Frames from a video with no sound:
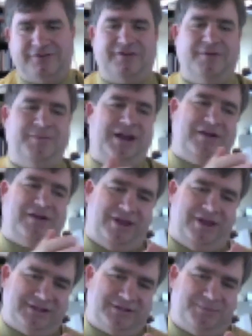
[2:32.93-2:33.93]
some that have
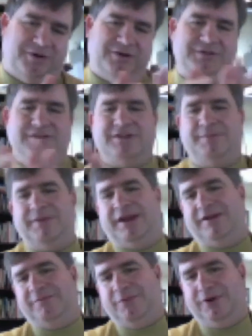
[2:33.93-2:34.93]
less experience and some that
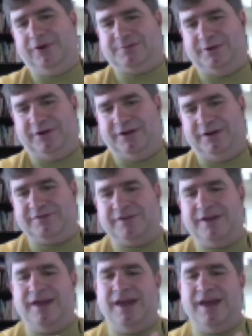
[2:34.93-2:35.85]
have more experience,